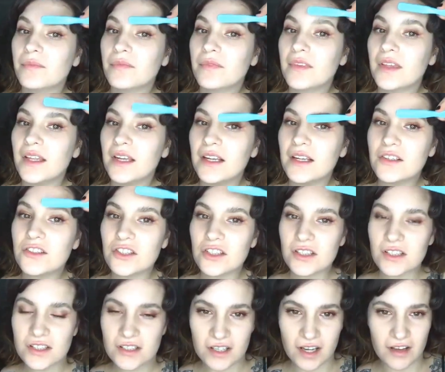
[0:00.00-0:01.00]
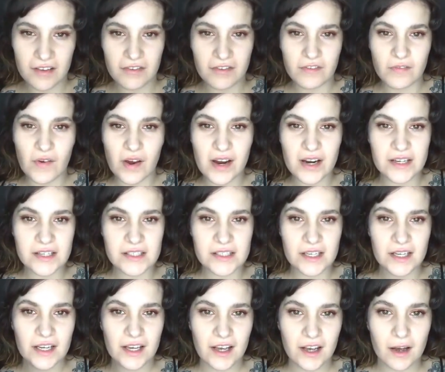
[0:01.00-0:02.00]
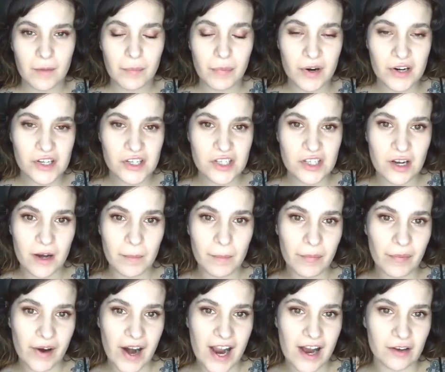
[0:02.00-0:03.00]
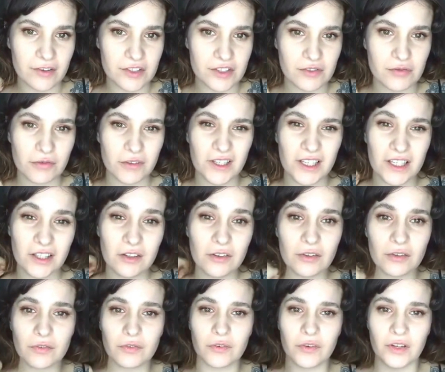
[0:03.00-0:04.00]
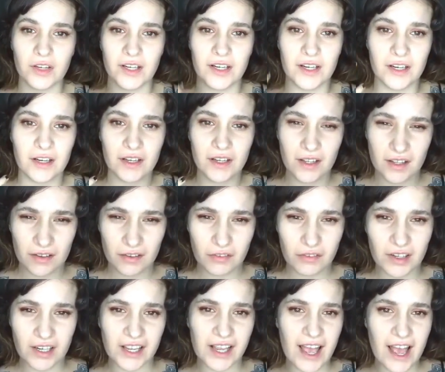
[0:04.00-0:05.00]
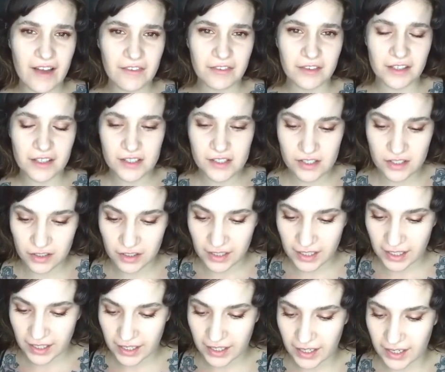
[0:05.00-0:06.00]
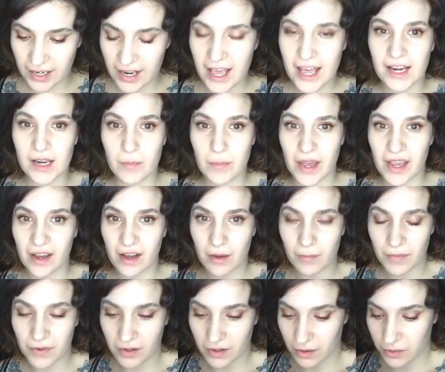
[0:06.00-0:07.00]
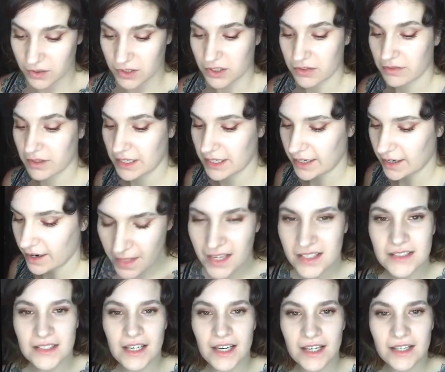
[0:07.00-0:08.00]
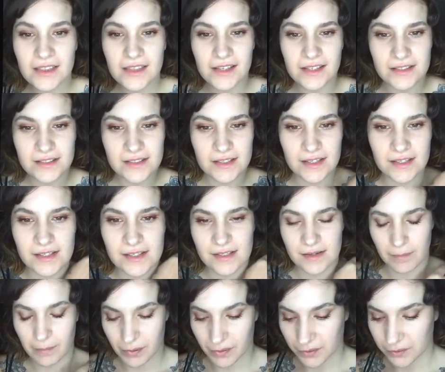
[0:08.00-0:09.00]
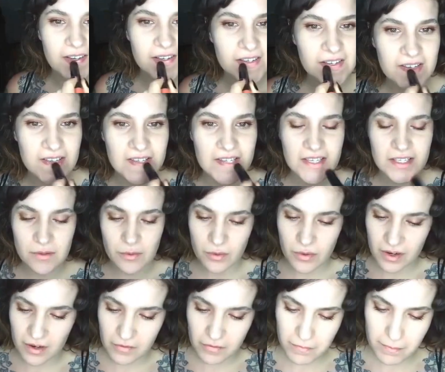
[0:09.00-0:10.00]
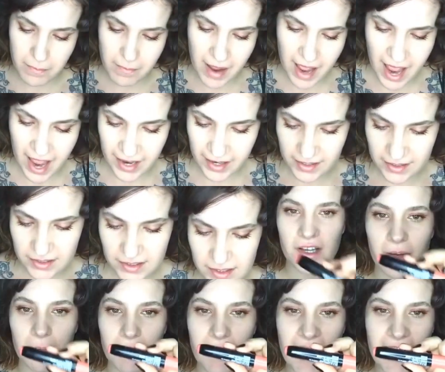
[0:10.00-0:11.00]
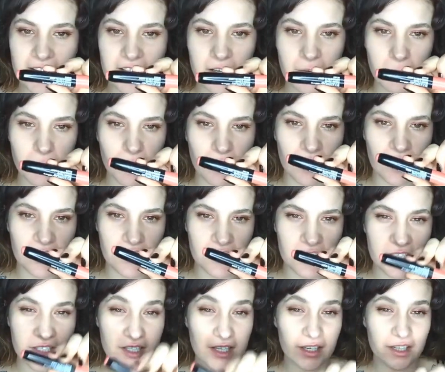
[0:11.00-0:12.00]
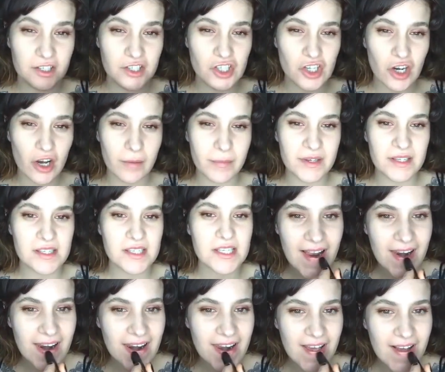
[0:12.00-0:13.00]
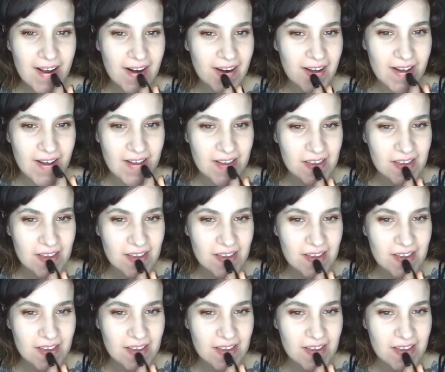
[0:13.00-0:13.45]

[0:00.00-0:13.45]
And it just, I find a brushed up brow just really youthful and really effortless looking in any makeup look, which I really like. So I like things that are simple. So this is one of MAC's Patent Polish. These are like a chubby stick lip gloss.